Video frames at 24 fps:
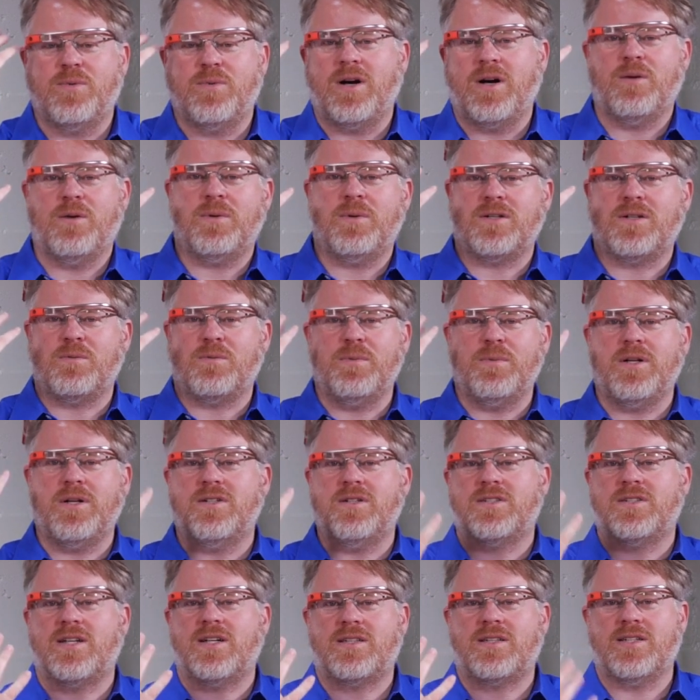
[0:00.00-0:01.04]
wearable
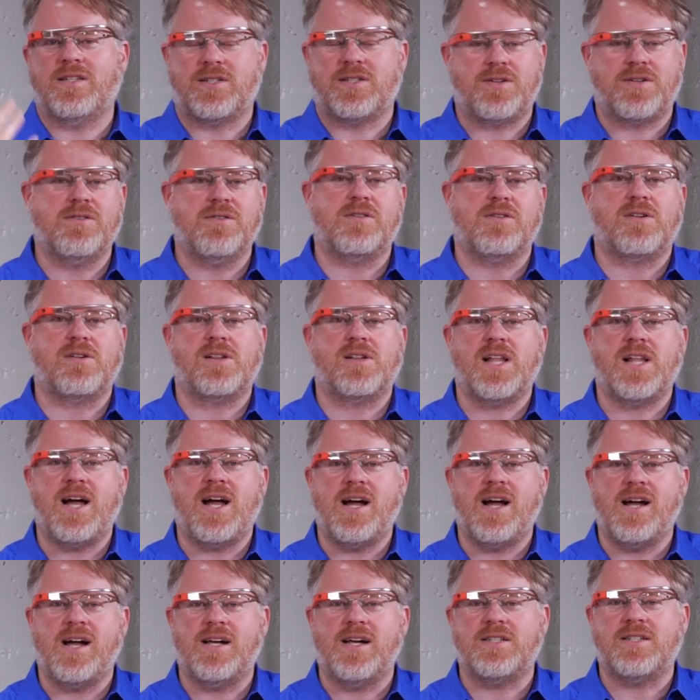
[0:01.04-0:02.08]
computers like this Google
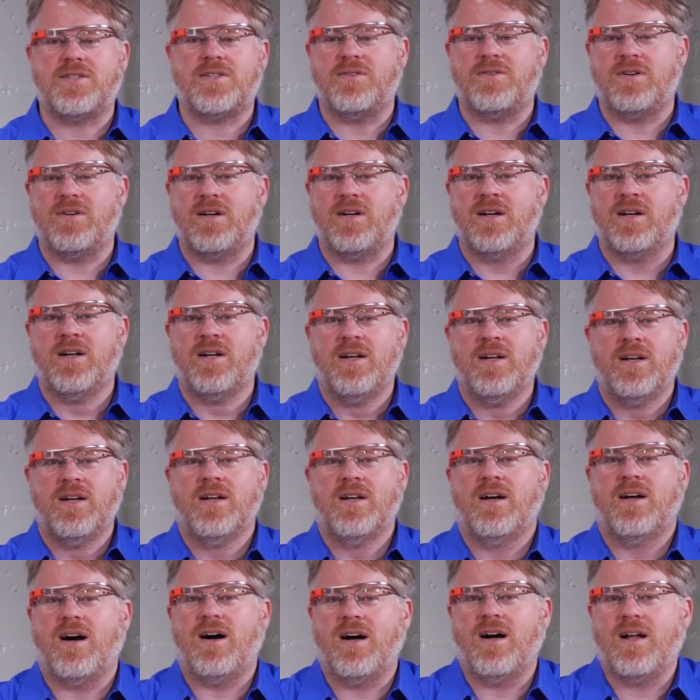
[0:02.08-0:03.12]
Glass or
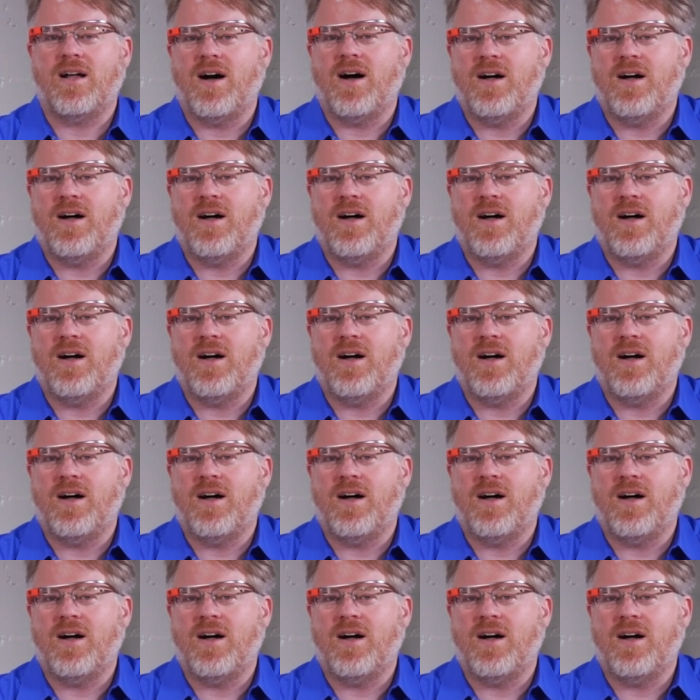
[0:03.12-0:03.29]
uh,